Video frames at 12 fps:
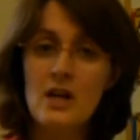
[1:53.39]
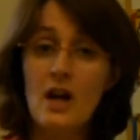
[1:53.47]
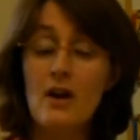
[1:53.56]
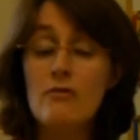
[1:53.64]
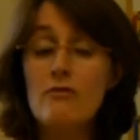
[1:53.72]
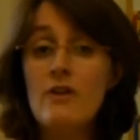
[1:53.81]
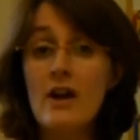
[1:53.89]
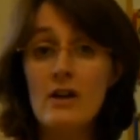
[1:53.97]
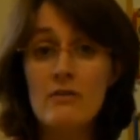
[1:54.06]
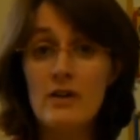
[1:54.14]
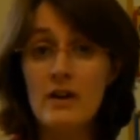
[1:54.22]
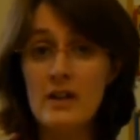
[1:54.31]
are
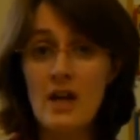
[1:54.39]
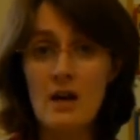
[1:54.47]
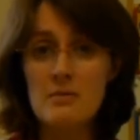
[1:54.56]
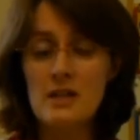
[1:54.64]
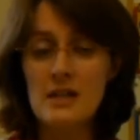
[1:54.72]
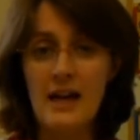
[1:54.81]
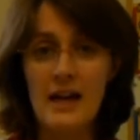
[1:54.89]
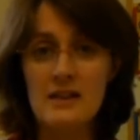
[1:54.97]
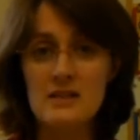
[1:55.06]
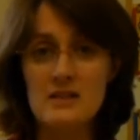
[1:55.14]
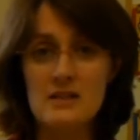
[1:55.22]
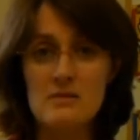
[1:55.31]
very, very common in
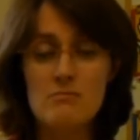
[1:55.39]
adults.